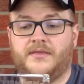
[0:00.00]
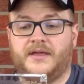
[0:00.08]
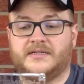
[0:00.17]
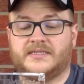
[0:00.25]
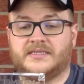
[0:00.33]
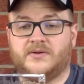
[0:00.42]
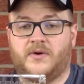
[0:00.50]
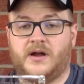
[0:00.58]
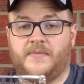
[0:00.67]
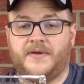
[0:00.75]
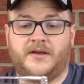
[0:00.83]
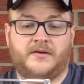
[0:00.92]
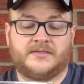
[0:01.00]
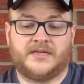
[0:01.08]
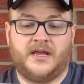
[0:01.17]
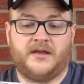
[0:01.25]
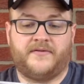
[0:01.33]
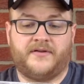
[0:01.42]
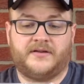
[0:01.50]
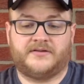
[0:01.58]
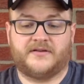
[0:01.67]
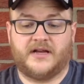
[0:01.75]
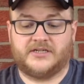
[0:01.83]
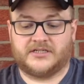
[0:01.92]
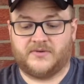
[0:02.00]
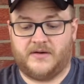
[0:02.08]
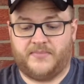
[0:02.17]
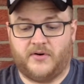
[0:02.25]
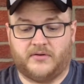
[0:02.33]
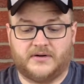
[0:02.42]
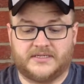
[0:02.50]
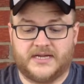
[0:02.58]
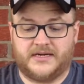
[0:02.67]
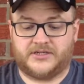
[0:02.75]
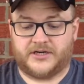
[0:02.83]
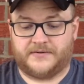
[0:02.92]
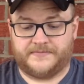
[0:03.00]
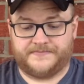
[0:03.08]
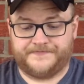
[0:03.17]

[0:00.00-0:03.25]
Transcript: This is the one I'll be using. I just want polarization.